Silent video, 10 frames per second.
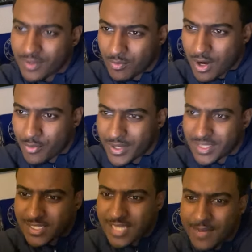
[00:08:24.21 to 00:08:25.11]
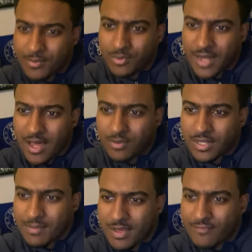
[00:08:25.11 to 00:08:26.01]
Where are we in the table now?
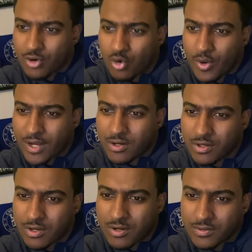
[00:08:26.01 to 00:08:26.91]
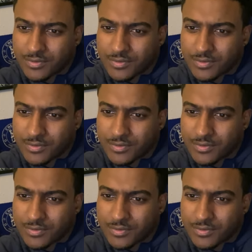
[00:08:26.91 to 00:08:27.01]
Let me have a quick look.